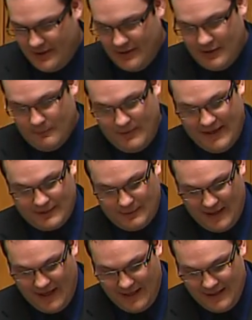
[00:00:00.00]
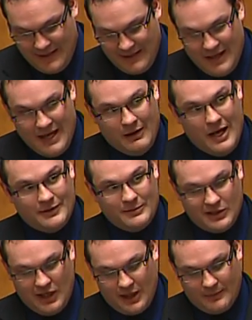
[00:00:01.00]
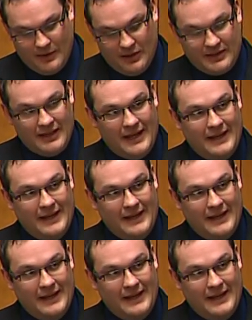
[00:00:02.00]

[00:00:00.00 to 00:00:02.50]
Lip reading: in the debate today as we talk about